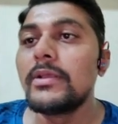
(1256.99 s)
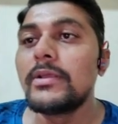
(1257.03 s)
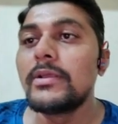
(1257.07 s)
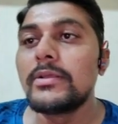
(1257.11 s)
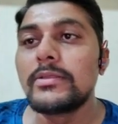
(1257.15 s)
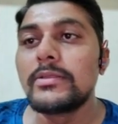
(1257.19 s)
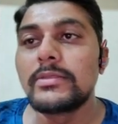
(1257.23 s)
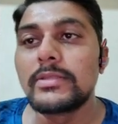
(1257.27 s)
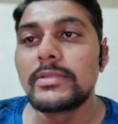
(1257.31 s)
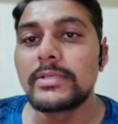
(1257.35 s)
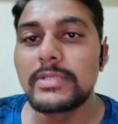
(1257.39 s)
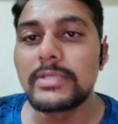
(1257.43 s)

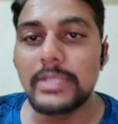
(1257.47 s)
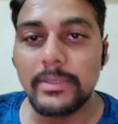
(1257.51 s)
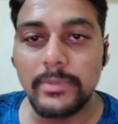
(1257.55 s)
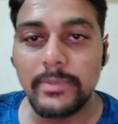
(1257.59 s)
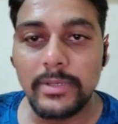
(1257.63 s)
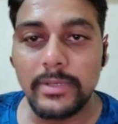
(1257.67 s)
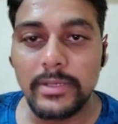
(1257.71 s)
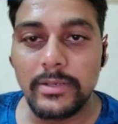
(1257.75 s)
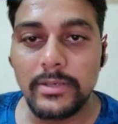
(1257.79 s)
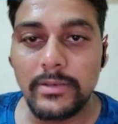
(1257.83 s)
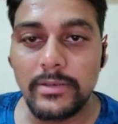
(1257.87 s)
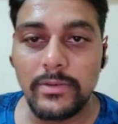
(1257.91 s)
The
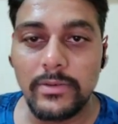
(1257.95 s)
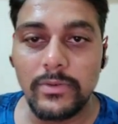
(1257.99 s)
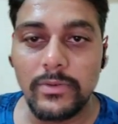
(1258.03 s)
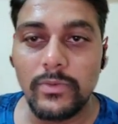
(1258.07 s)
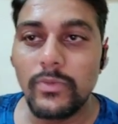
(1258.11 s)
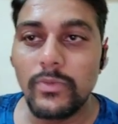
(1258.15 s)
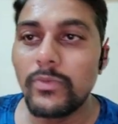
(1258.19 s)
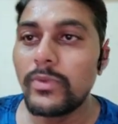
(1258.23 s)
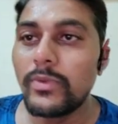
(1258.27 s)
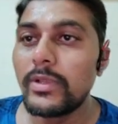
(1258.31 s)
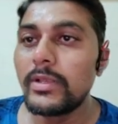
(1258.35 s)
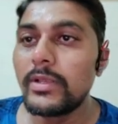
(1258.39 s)
table
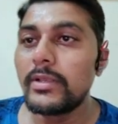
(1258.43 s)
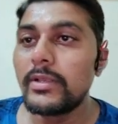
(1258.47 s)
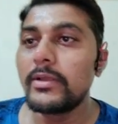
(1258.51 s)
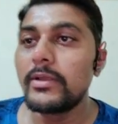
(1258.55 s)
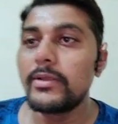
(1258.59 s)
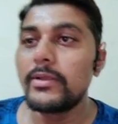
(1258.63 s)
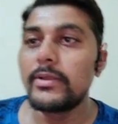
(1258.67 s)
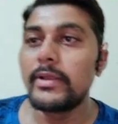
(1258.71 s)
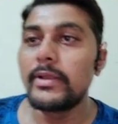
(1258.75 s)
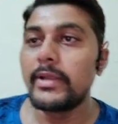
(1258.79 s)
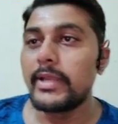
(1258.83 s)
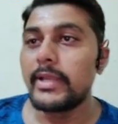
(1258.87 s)
will
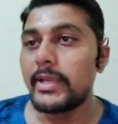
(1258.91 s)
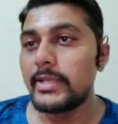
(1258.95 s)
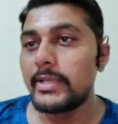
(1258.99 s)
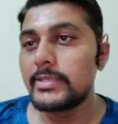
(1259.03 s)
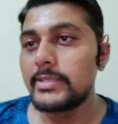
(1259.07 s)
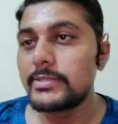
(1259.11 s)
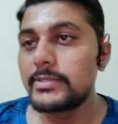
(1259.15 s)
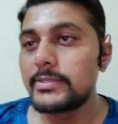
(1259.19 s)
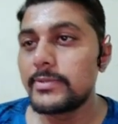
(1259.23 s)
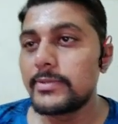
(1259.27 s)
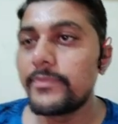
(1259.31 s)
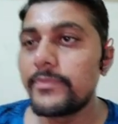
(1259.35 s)
read as: